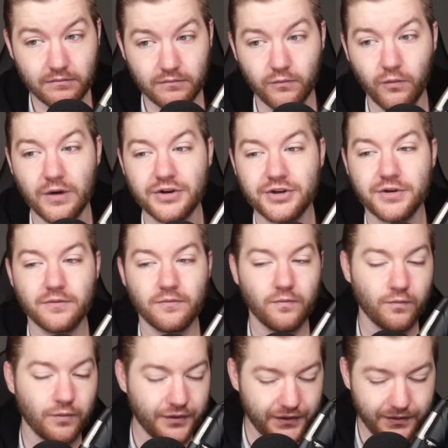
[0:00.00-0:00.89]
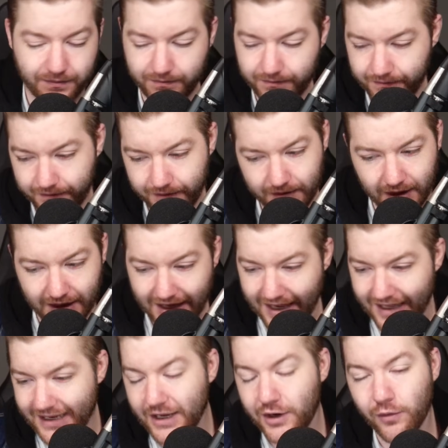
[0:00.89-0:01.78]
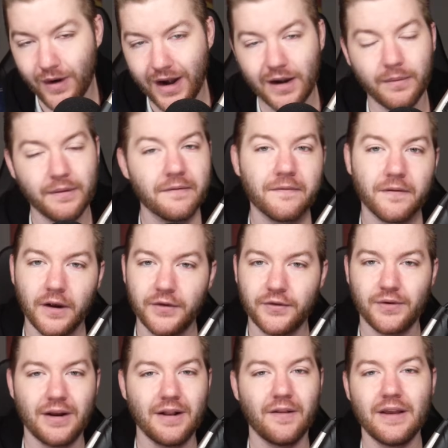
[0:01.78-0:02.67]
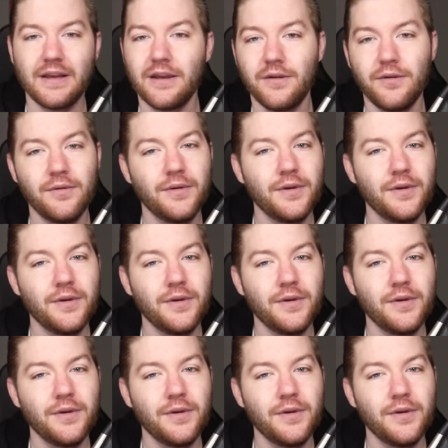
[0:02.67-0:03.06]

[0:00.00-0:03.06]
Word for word: which was again incredibly frustrating like you,